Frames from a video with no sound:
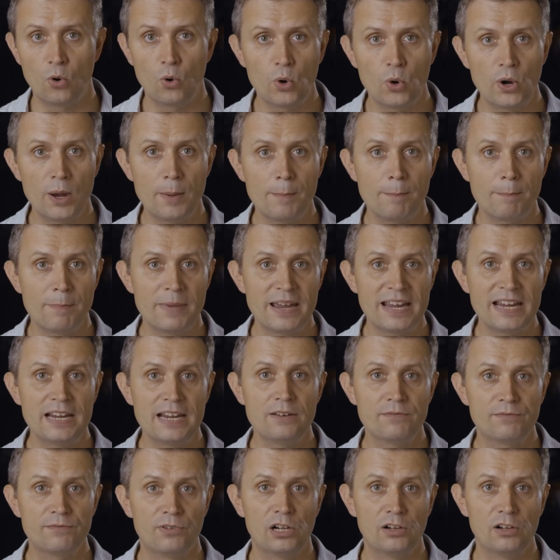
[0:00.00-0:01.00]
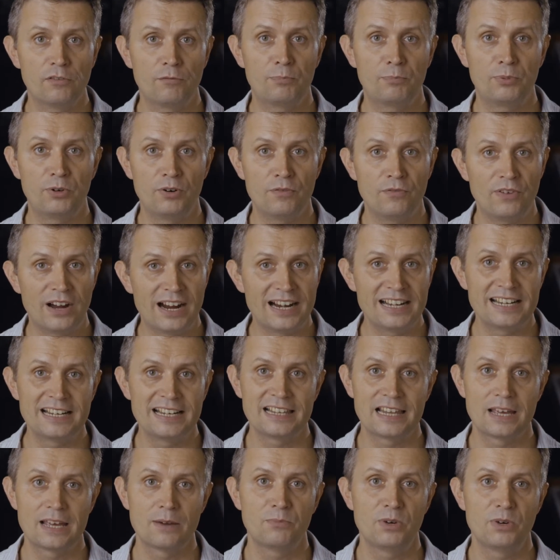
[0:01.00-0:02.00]
or it may involve
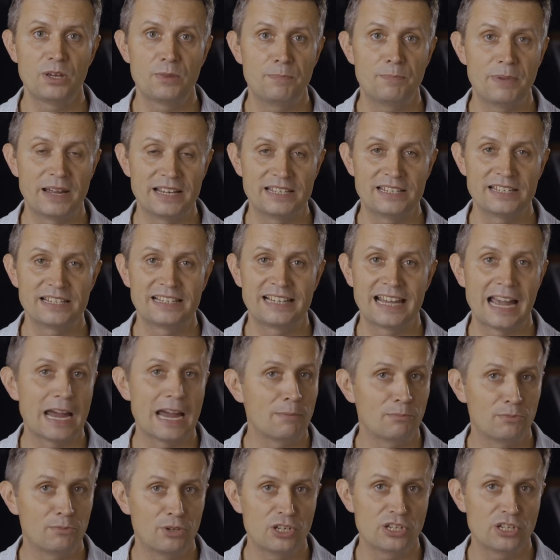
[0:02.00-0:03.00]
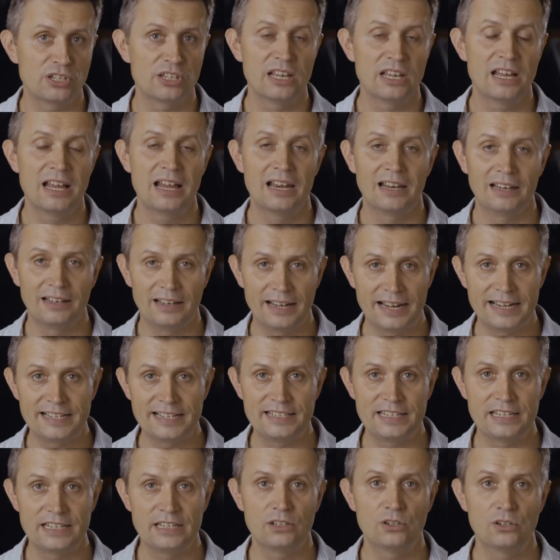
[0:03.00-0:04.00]
providing them with better cameras,
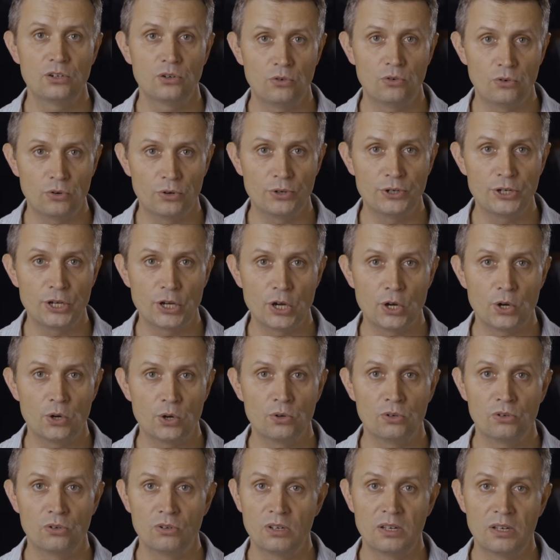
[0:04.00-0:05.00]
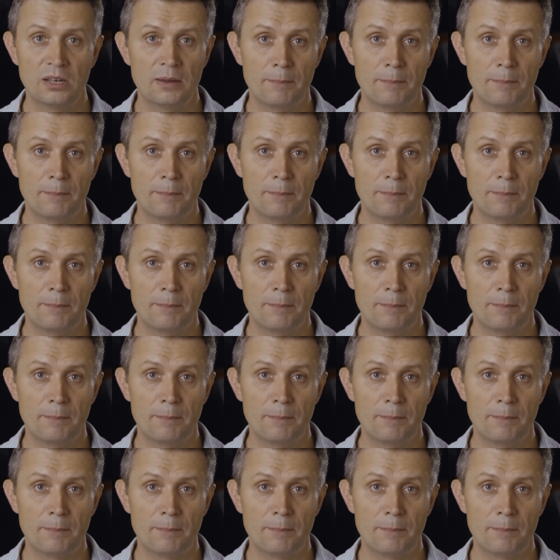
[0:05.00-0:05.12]
lighting, audio,